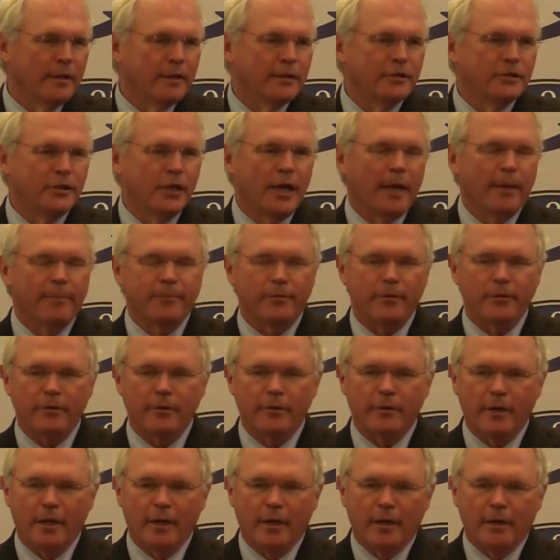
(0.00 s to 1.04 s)

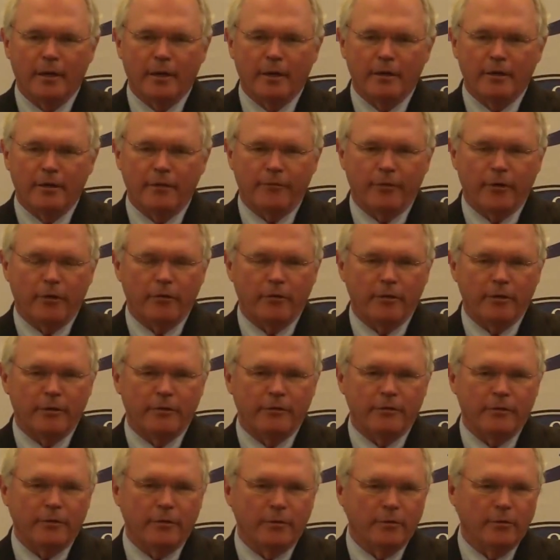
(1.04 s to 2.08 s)
chapter devoted
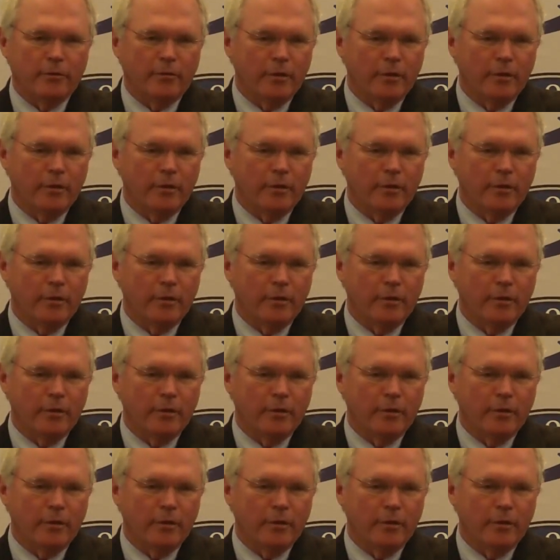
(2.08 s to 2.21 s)
to